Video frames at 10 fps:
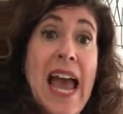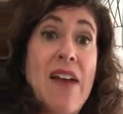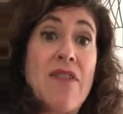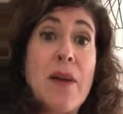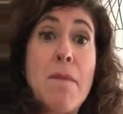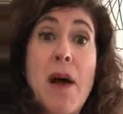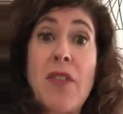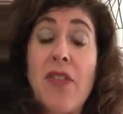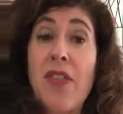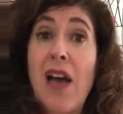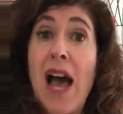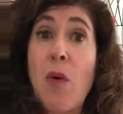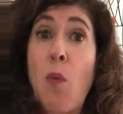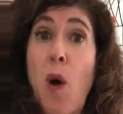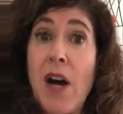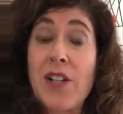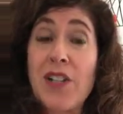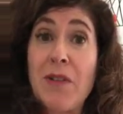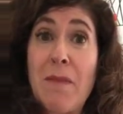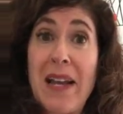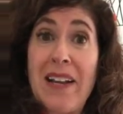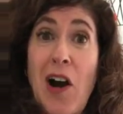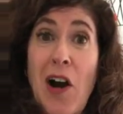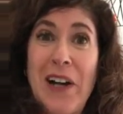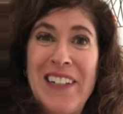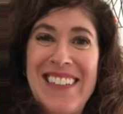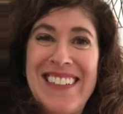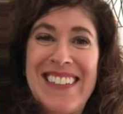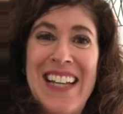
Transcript: Every month I wash my car.